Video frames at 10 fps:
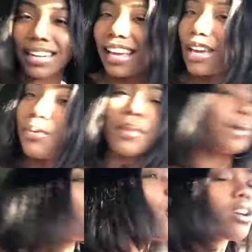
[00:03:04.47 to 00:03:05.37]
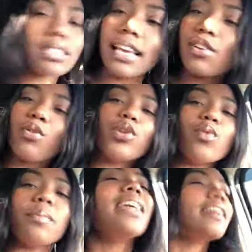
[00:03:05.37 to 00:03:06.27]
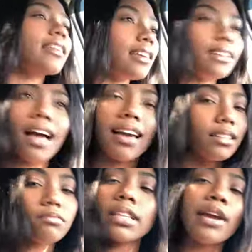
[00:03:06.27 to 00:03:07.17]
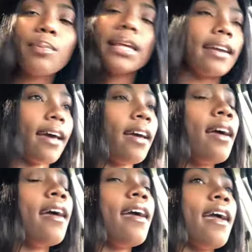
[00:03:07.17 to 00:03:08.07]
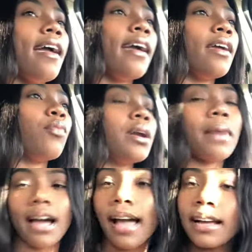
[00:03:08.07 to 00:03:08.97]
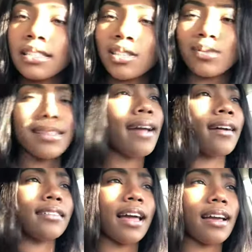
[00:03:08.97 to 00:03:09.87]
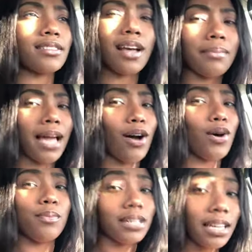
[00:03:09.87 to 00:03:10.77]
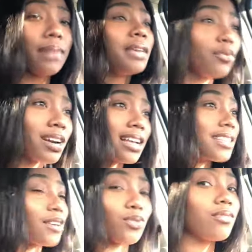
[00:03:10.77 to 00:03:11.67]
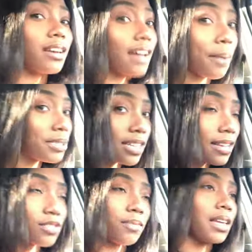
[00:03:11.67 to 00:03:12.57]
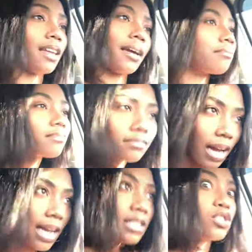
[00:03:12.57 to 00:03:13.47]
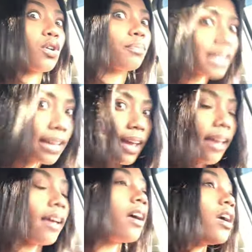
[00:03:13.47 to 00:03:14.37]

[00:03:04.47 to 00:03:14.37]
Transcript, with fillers: Like, it would have been paws laid on you immediately. Like, they don't play that. And one of my guy cousins was there. Like, so I'm like, oh, believe me when I tell you, you did not put your hands on me. Like, my cousins don't play that.